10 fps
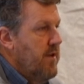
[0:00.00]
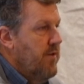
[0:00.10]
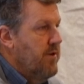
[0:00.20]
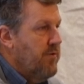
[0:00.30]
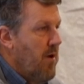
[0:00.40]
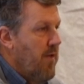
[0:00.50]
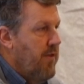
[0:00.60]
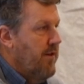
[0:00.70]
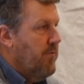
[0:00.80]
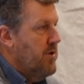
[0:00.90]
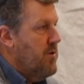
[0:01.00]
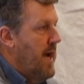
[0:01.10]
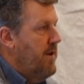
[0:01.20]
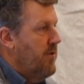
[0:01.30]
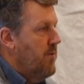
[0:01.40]
those are all the things that we're
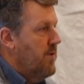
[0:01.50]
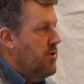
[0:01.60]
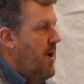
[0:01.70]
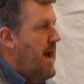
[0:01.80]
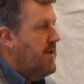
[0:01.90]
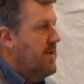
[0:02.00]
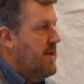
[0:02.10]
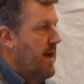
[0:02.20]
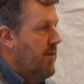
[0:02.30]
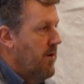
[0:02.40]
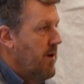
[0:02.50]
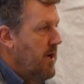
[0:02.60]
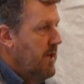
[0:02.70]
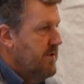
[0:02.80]
trying to sort of track together